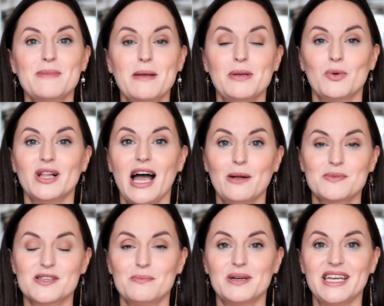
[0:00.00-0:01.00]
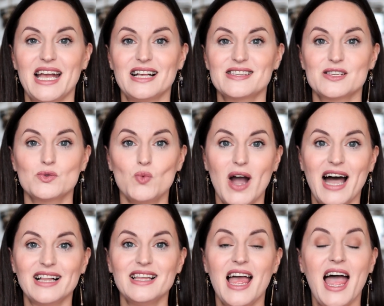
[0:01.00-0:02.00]
Maybe it will help somebody else as
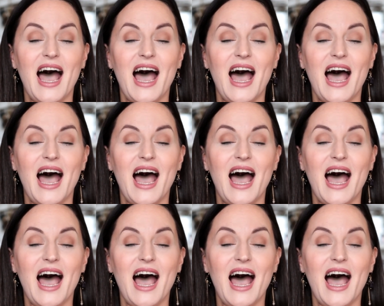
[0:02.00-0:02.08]
well.